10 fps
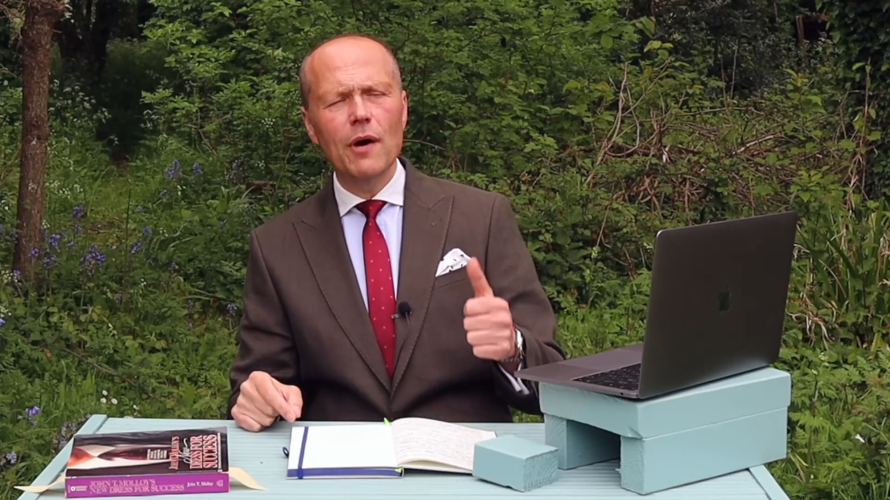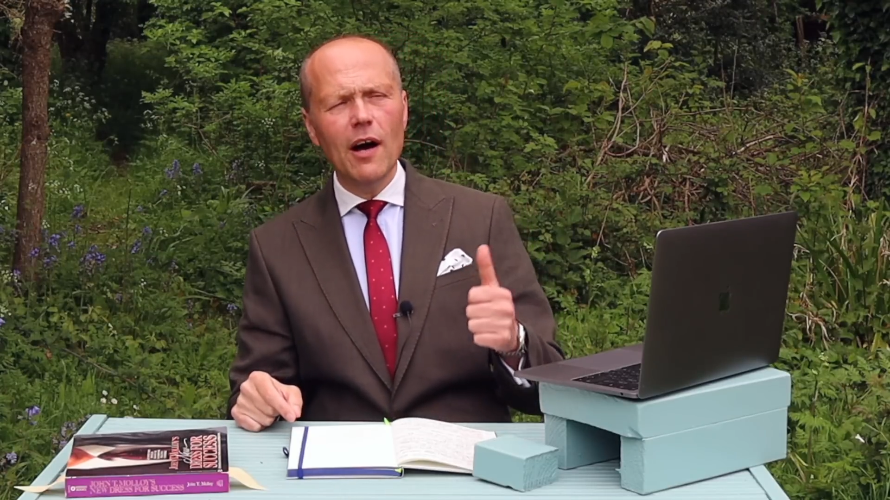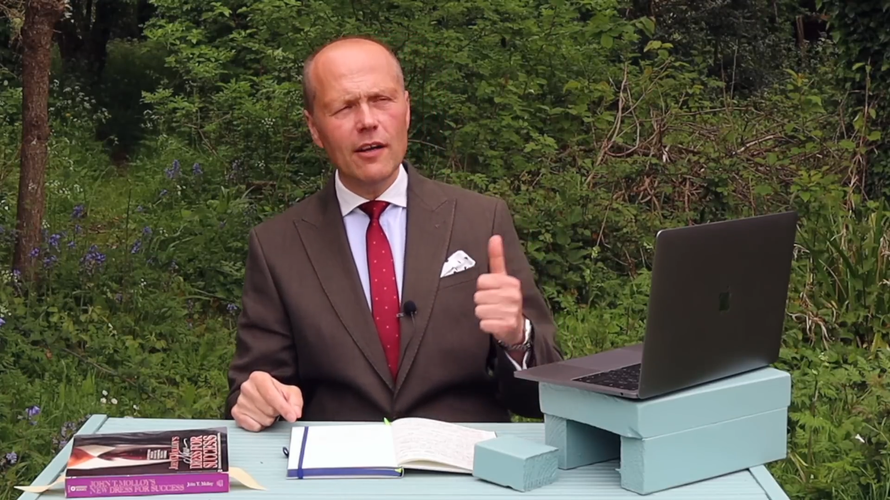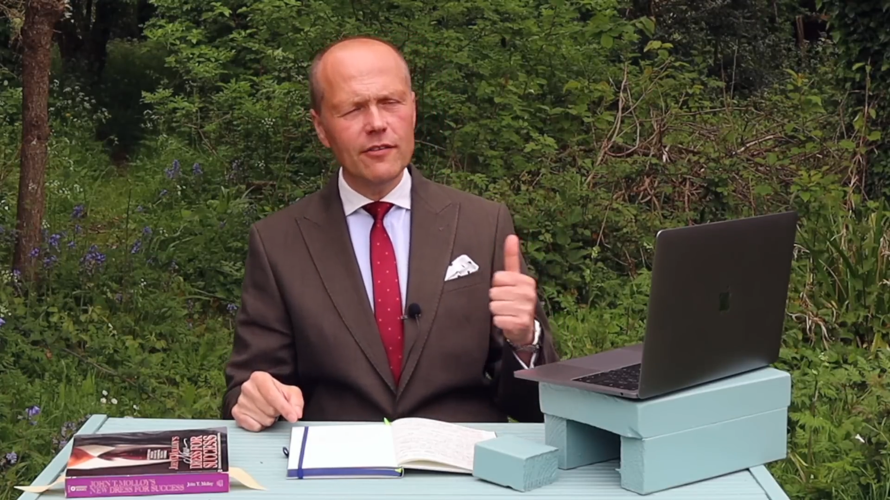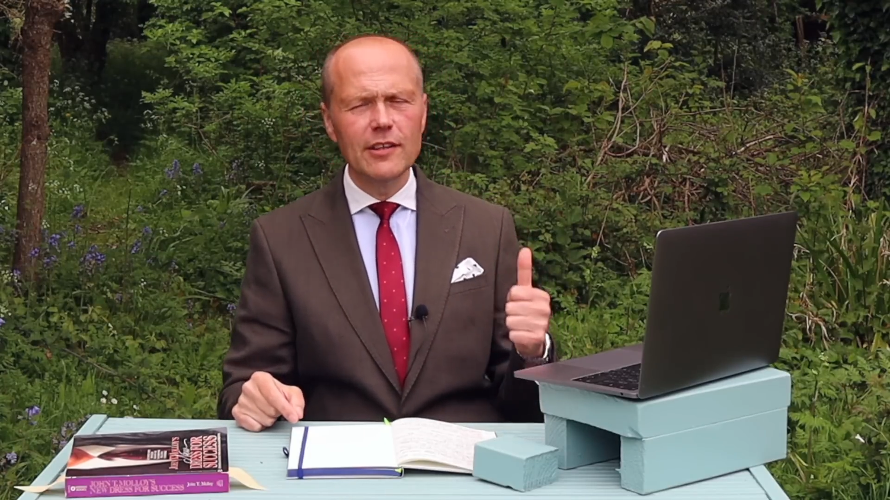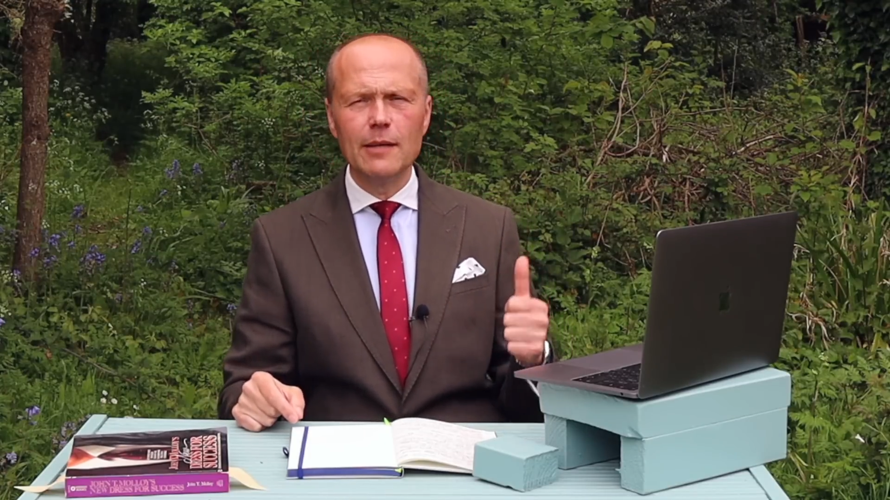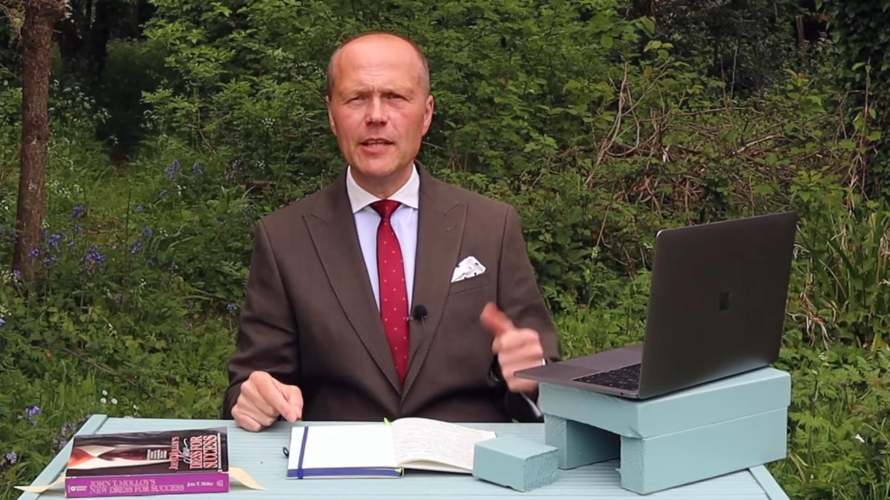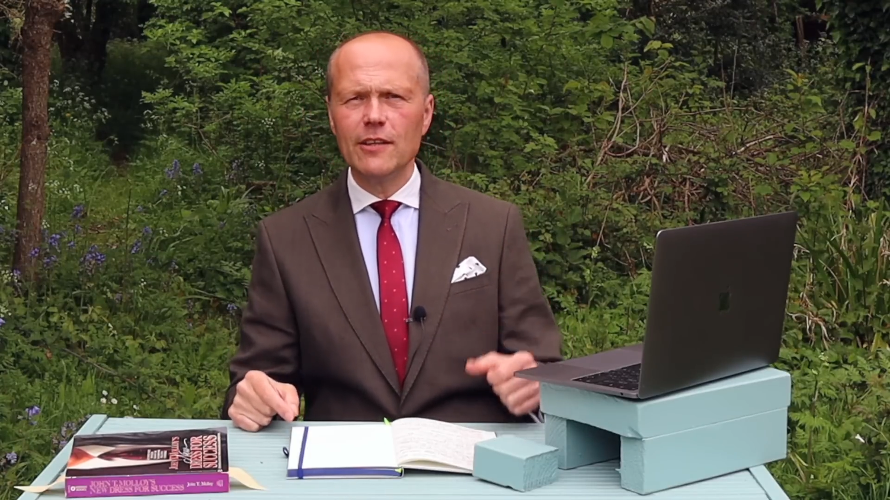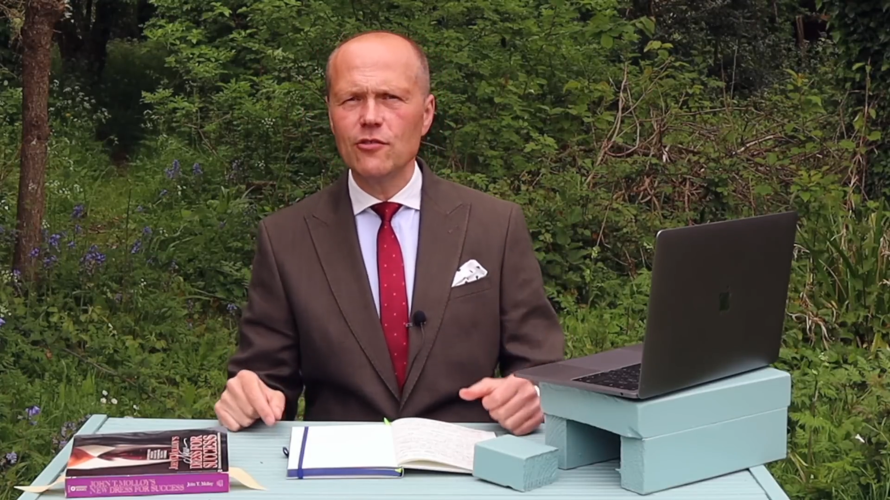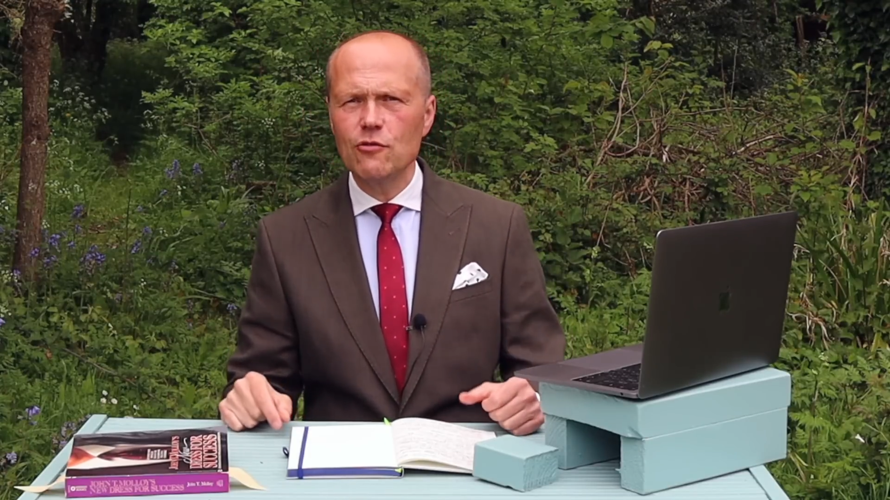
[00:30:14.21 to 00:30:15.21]
passing them
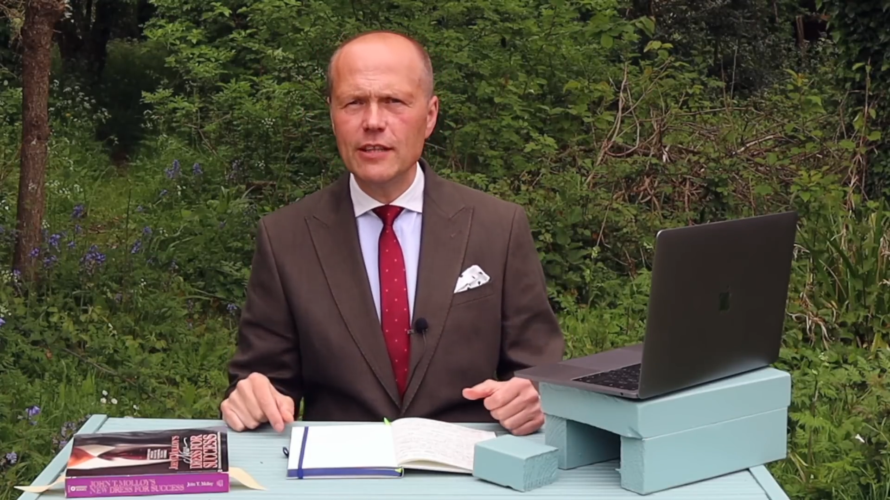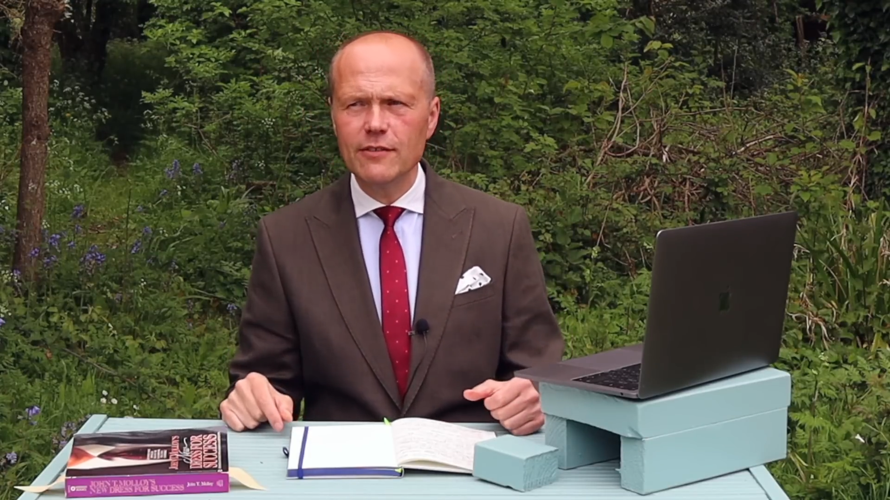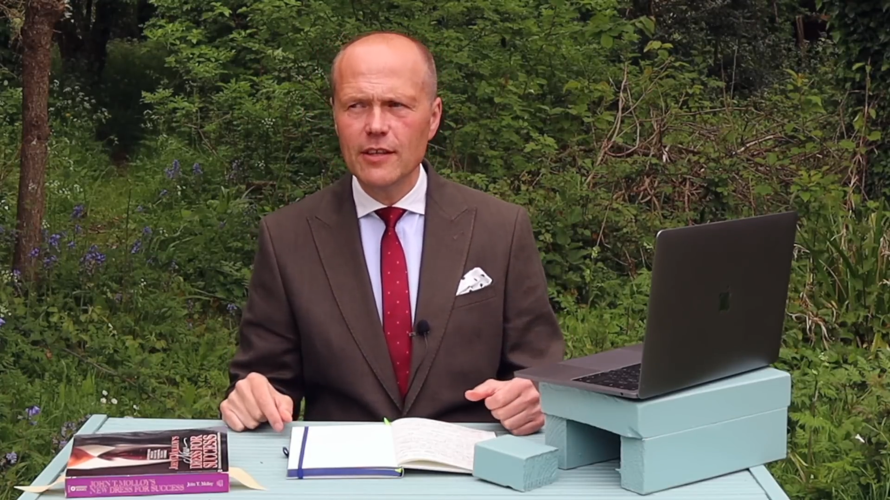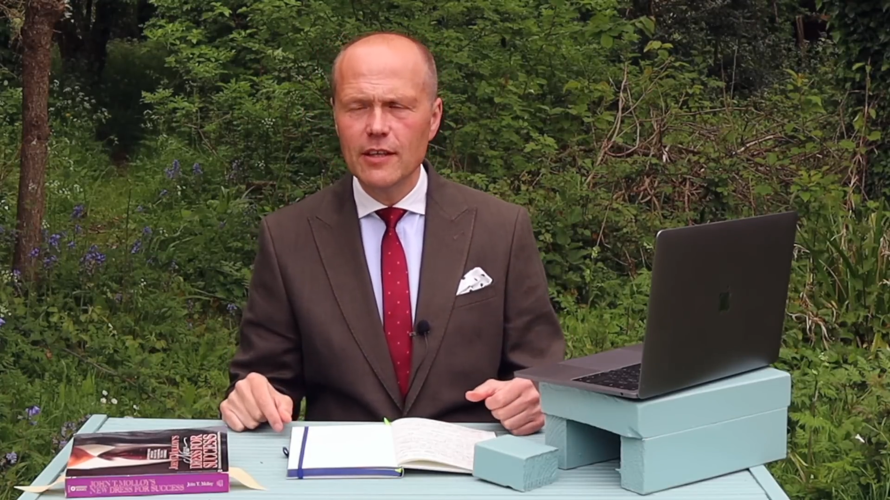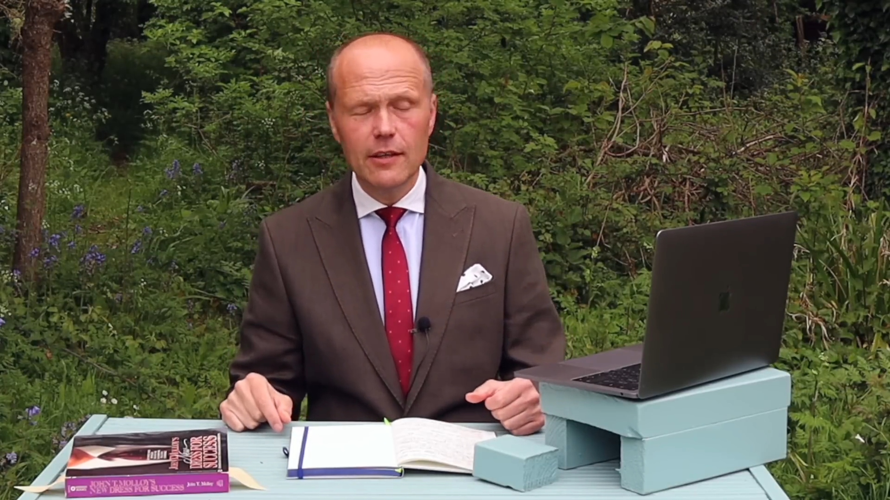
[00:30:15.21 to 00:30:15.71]
in the street,